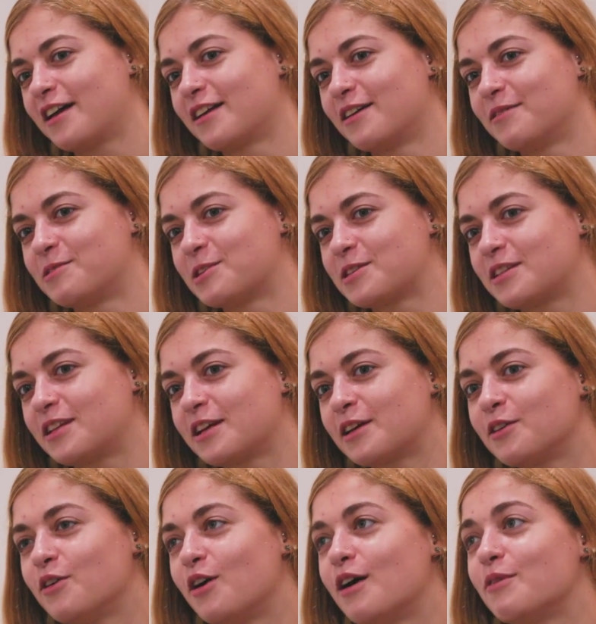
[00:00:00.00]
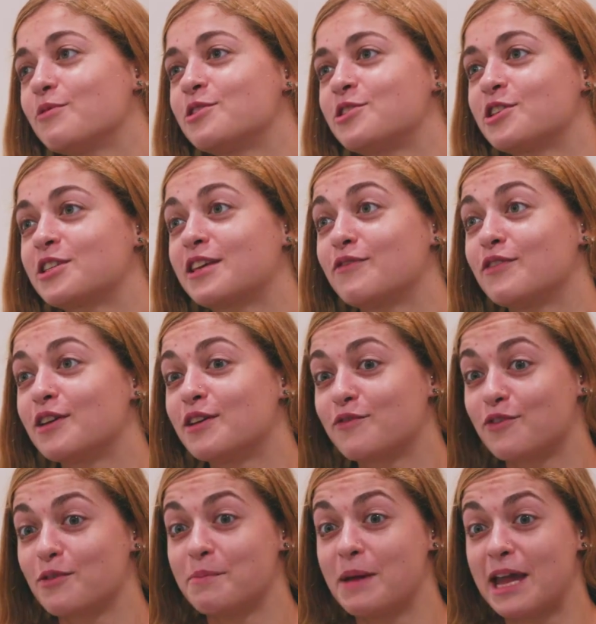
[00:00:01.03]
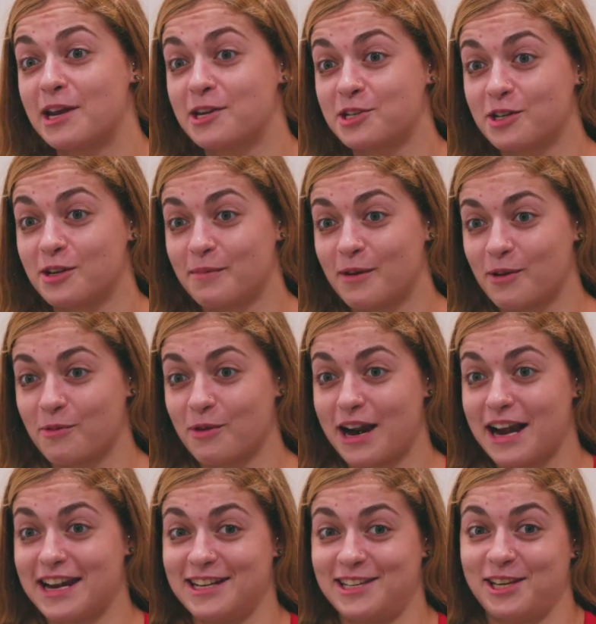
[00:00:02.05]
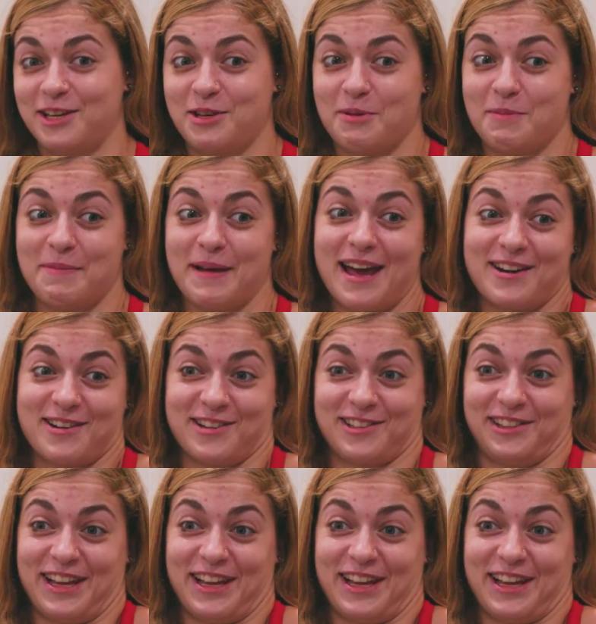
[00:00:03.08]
And I'm just like, no, I was just giving information about what I need to do better.